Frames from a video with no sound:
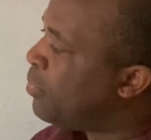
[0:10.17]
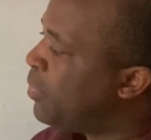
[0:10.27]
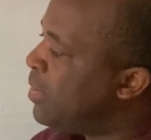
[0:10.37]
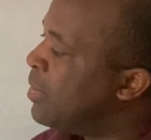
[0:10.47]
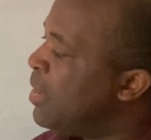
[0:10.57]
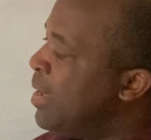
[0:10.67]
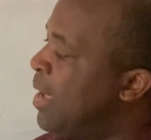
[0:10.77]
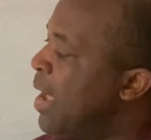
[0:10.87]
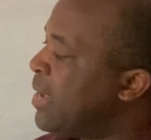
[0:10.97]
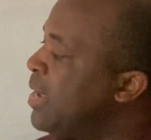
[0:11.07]
3.
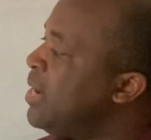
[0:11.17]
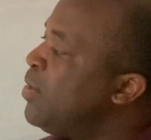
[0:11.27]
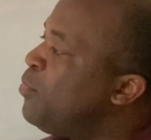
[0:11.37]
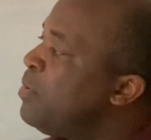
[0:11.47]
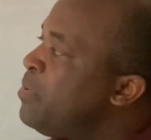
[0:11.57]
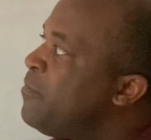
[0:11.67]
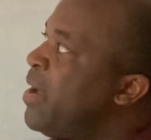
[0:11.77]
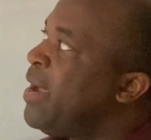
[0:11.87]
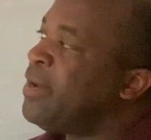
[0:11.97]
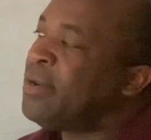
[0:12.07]
Again, it will
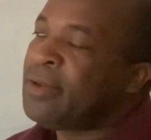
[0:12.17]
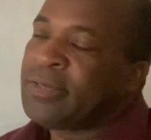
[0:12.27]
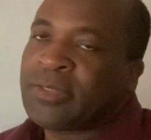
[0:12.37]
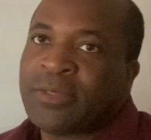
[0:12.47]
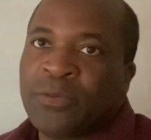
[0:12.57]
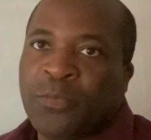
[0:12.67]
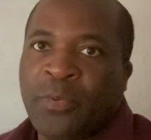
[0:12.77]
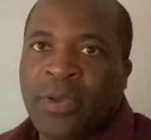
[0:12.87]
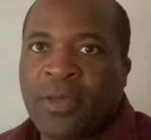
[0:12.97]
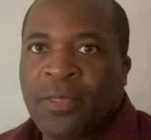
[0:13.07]
provide us
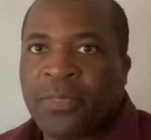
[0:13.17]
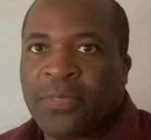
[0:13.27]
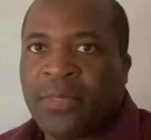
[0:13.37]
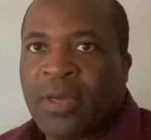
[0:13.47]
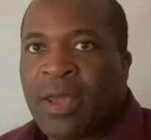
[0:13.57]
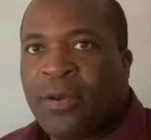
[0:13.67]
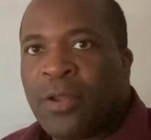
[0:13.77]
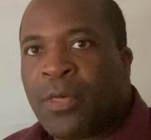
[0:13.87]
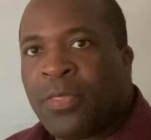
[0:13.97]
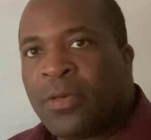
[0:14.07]
with
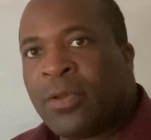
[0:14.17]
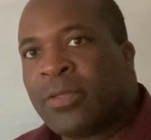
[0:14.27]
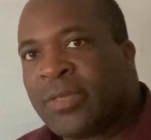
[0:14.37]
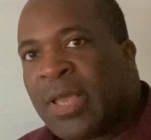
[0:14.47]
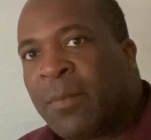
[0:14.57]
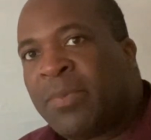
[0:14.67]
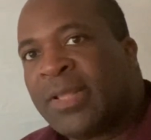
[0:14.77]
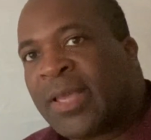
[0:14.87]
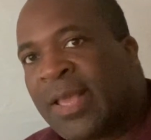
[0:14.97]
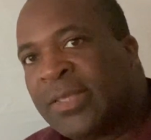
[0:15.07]
another template
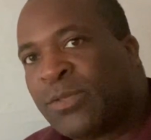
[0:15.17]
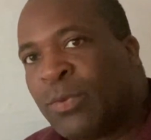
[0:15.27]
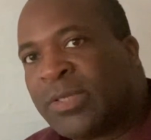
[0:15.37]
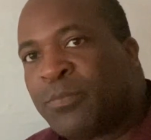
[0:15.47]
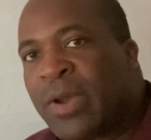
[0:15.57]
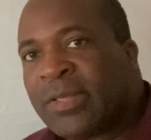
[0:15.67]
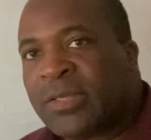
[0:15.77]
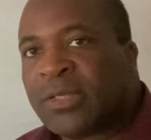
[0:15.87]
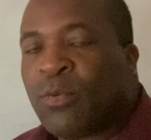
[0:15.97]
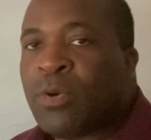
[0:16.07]
against which to
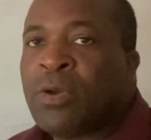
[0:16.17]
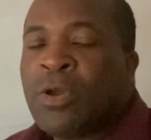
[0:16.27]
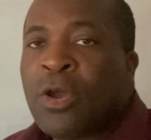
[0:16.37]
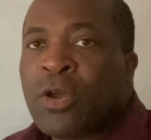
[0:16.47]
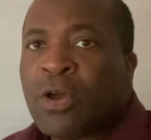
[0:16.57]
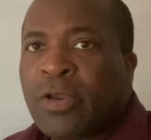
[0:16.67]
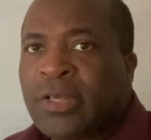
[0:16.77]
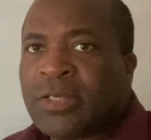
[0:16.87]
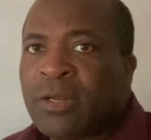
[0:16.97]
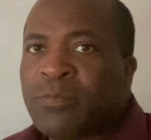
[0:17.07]
practice our
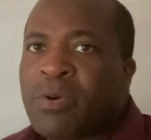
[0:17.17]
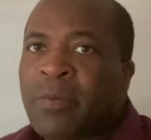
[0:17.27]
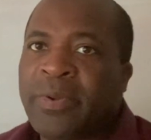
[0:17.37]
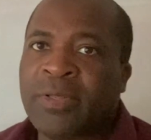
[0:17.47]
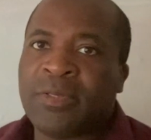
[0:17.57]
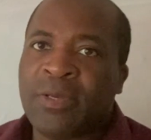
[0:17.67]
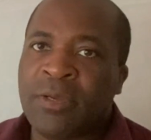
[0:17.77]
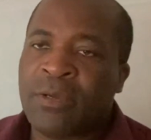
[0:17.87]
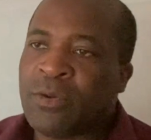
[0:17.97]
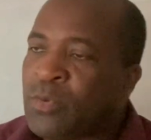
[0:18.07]
conditional probability
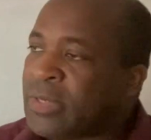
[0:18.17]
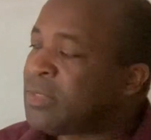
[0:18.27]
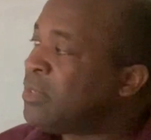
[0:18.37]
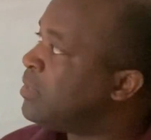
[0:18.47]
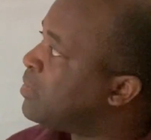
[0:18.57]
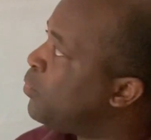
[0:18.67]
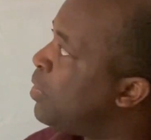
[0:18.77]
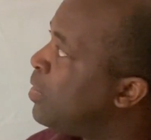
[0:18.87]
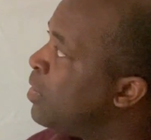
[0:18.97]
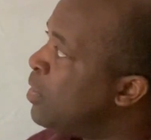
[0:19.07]
question. So
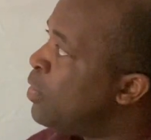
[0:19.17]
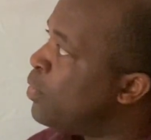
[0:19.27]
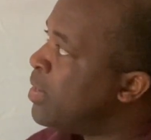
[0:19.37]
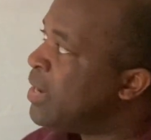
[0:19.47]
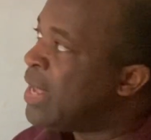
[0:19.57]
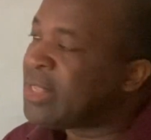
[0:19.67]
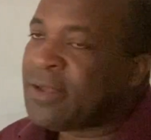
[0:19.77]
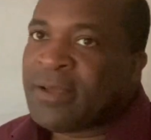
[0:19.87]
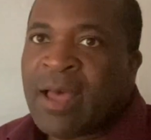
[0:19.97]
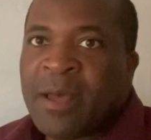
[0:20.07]
we're looking at
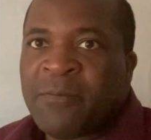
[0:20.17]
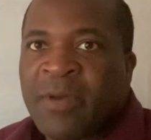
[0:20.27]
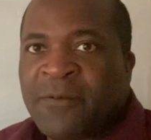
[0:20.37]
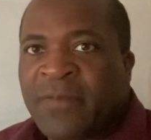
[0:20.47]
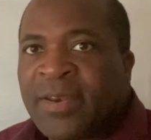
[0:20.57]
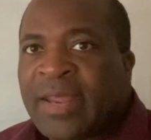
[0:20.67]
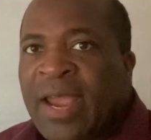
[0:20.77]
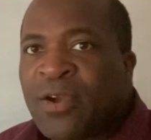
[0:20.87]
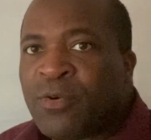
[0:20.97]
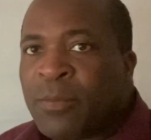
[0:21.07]
a Venn
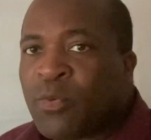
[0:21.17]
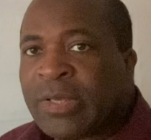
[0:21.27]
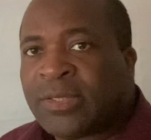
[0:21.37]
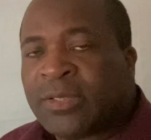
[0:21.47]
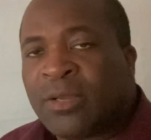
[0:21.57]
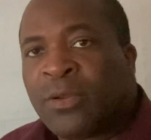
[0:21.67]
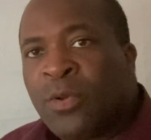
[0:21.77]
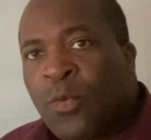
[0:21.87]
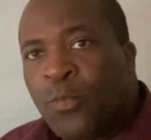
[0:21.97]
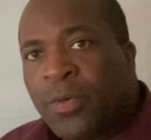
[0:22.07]
diagram question
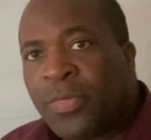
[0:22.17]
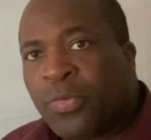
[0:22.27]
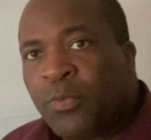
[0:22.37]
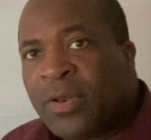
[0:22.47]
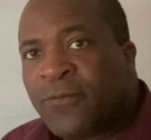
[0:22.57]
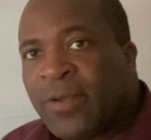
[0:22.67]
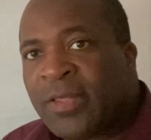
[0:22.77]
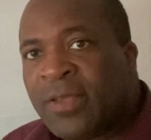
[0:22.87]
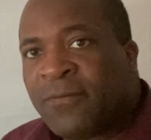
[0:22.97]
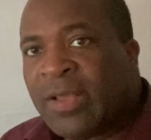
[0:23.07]
with 3 different
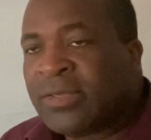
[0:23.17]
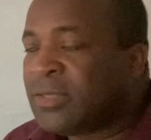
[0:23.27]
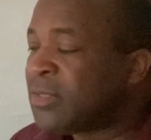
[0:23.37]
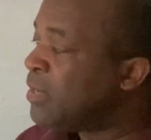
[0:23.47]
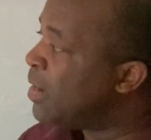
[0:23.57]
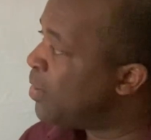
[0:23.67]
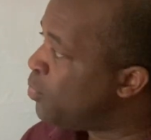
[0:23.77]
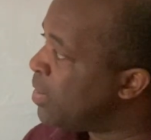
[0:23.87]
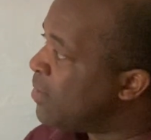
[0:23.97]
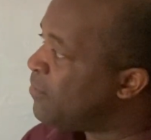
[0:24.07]
events, and
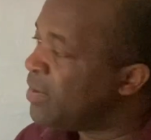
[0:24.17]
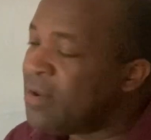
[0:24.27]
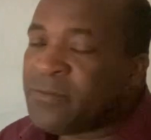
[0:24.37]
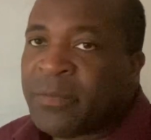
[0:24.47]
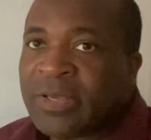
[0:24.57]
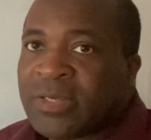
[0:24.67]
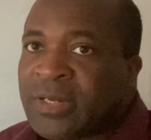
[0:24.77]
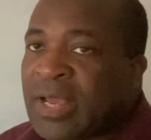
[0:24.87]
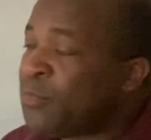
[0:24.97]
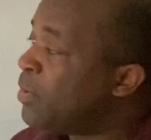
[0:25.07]
we're given information
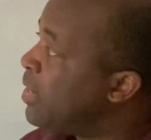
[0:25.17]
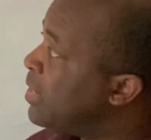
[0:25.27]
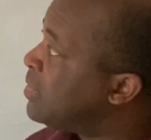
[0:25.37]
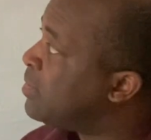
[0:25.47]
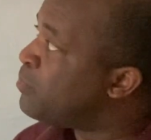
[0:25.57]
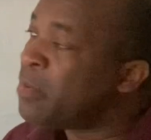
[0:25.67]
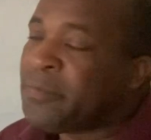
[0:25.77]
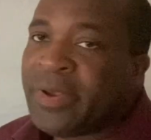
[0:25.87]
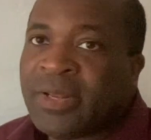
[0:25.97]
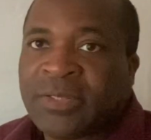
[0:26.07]
that relates to the
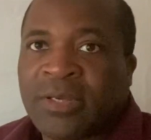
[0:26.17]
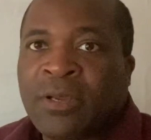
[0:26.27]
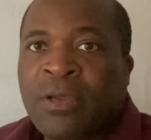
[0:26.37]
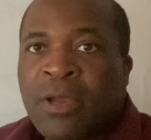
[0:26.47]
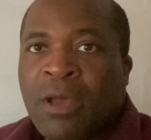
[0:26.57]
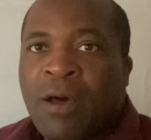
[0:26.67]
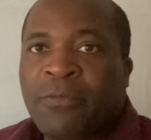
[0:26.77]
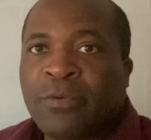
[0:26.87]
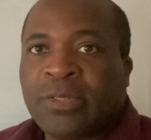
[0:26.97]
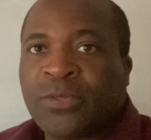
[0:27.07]
probability of
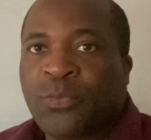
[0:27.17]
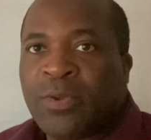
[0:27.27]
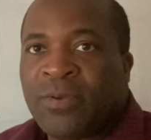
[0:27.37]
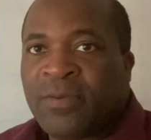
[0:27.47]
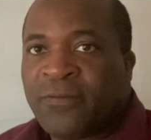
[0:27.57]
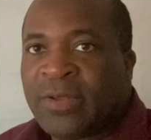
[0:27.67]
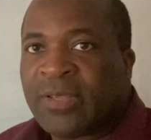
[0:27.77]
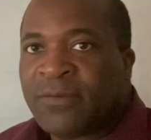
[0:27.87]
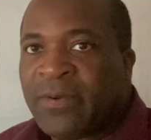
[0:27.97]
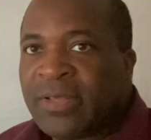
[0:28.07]
those 3 different
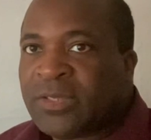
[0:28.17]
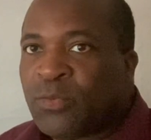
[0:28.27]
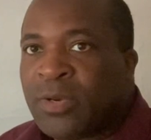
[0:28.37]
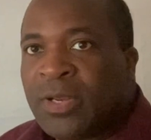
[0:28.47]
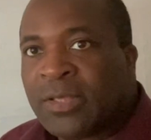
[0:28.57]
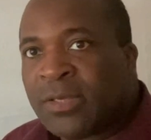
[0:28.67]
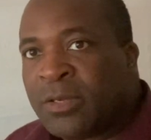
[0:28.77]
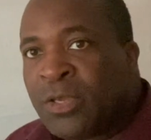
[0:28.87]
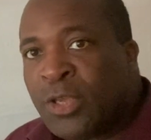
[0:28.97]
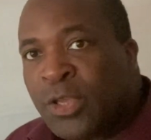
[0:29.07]
events. So we need to
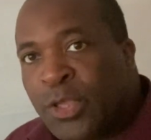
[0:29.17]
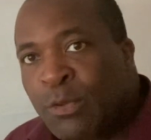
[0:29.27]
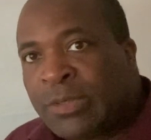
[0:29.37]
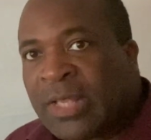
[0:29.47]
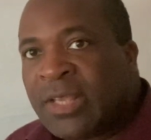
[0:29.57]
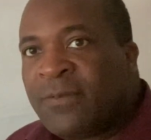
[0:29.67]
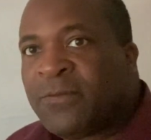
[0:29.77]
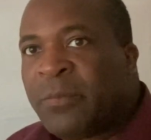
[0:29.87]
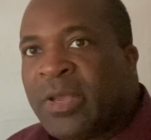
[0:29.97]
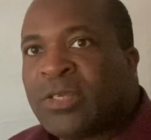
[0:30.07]
use that
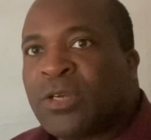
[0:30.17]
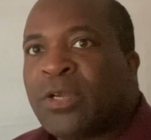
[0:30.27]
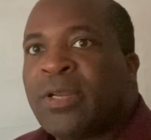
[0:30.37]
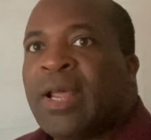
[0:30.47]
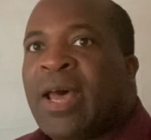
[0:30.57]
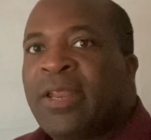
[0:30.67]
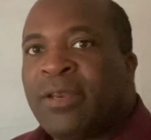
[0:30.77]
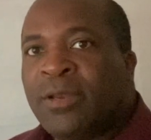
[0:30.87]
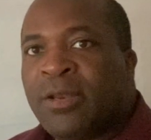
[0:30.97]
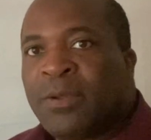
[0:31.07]
information
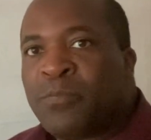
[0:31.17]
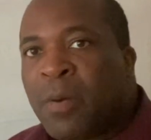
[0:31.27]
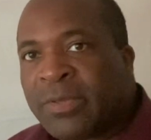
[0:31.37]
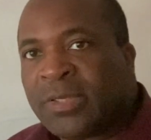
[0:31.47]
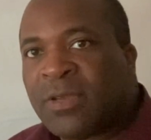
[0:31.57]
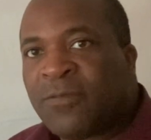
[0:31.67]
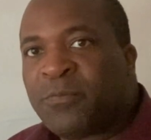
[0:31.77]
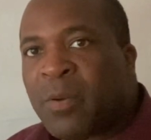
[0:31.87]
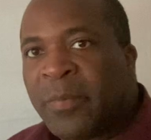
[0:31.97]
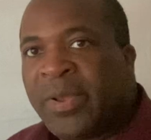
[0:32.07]
and the properties of
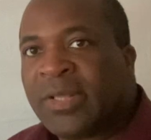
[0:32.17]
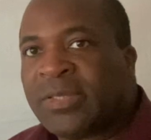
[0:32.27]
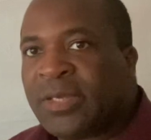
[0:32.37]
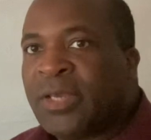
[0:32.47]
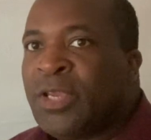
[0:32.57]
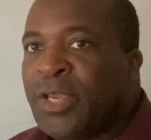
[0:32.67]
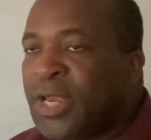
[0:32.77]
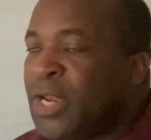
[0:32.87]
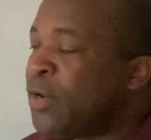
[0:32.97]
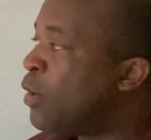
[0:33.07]
probability
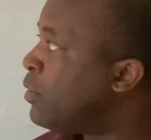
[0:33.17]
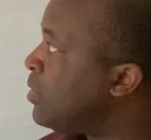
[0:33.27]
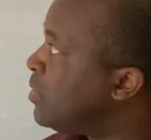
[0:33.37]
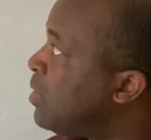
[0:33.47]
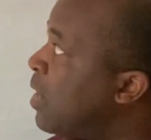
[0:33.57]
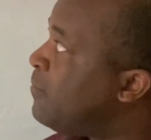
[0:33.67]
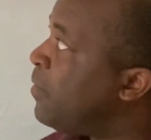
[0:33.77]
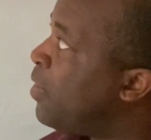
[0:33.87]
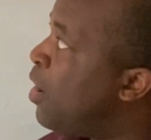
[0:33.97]
in order to solve for the